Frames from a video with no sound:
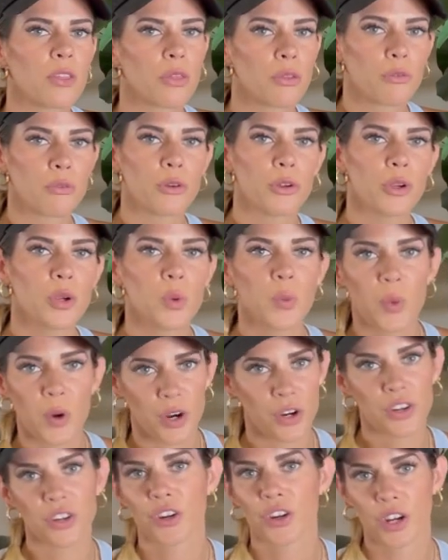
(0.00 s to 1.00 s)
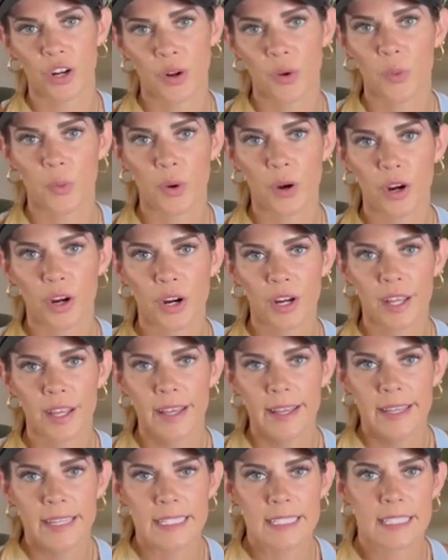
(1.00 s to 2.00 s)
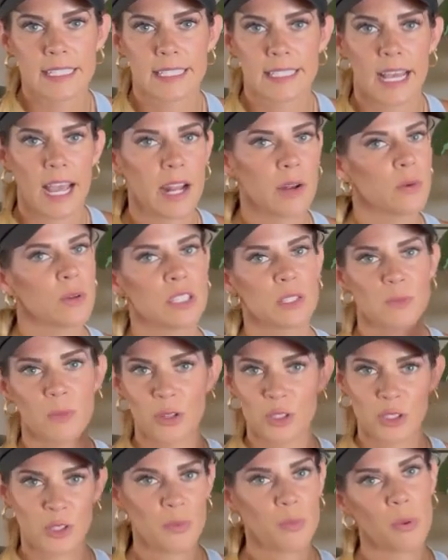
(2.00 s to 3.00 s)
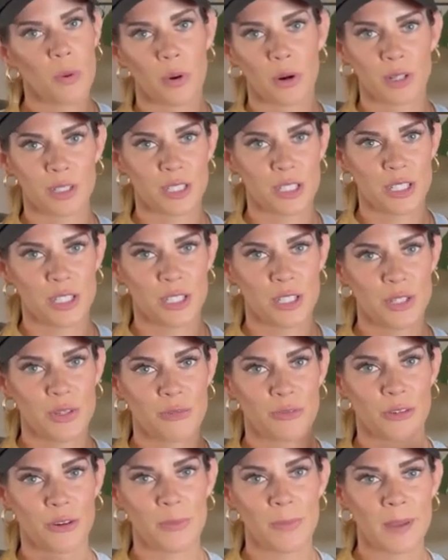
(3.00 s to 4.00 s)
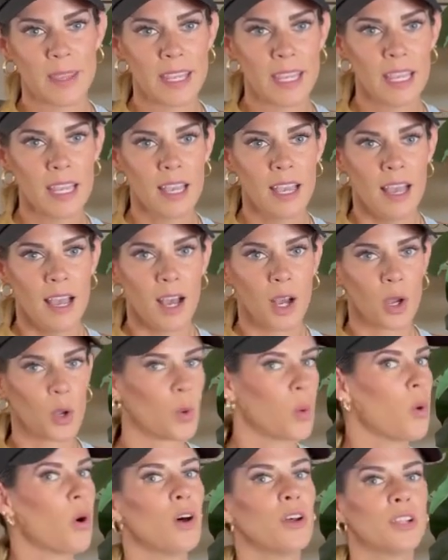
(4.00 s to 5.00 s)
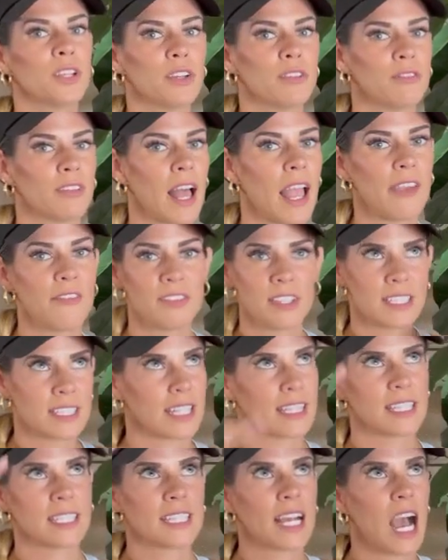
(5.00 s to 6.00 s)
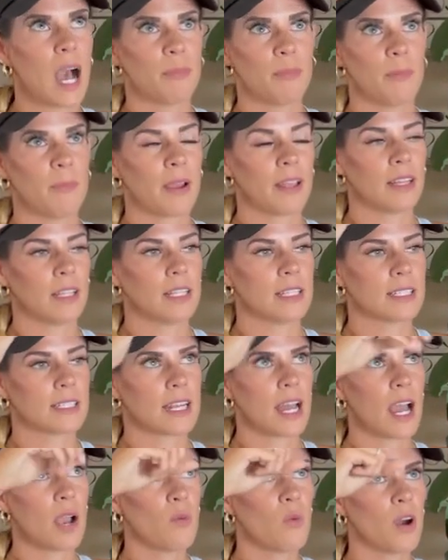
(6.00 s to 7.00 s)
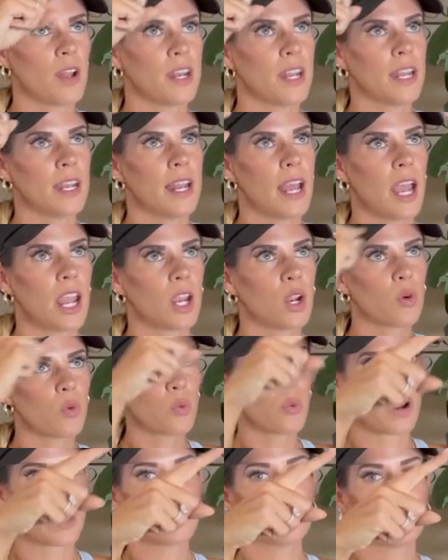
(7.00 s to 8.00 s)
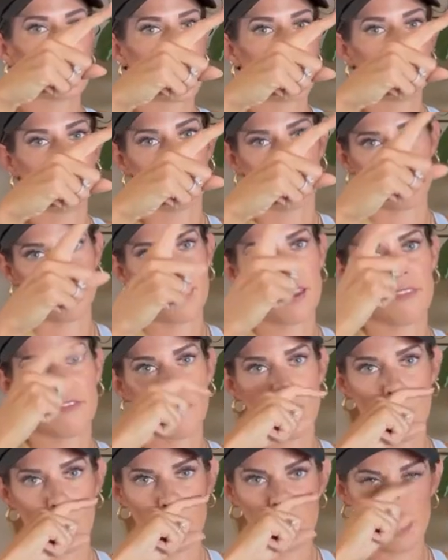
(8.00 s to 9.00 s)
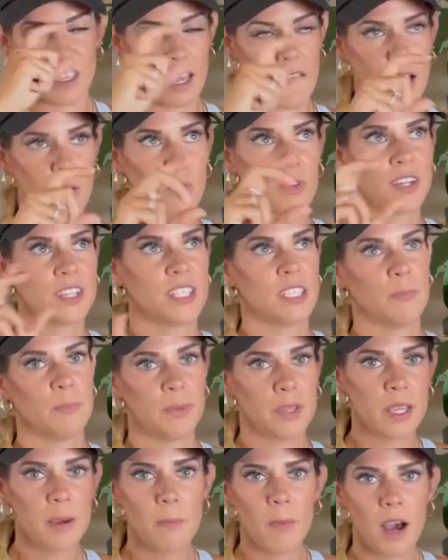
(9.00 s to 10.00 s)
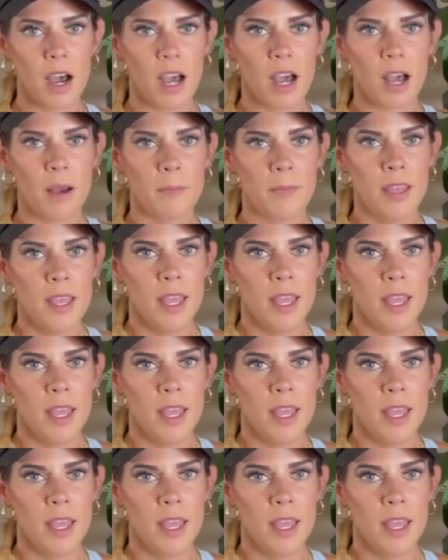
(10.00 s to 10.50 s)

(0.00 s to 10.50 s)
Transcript: through where you're gonna work. Decide what's most important to you. For me, quality of life is at the top of my list. I wanted a great life with my family. I wanted to be a mom,